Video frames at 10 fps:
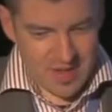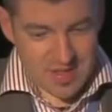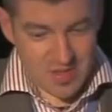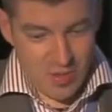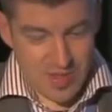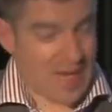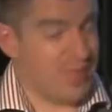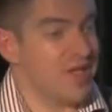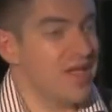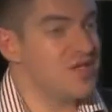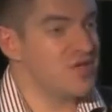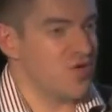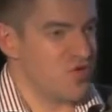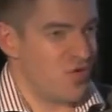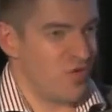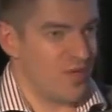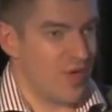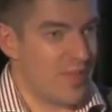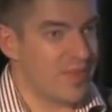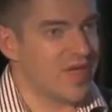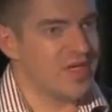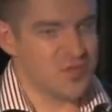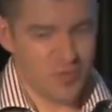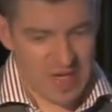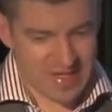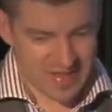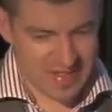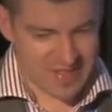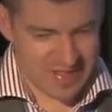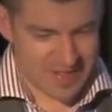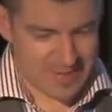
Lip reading: is called application control, or application whitelisting.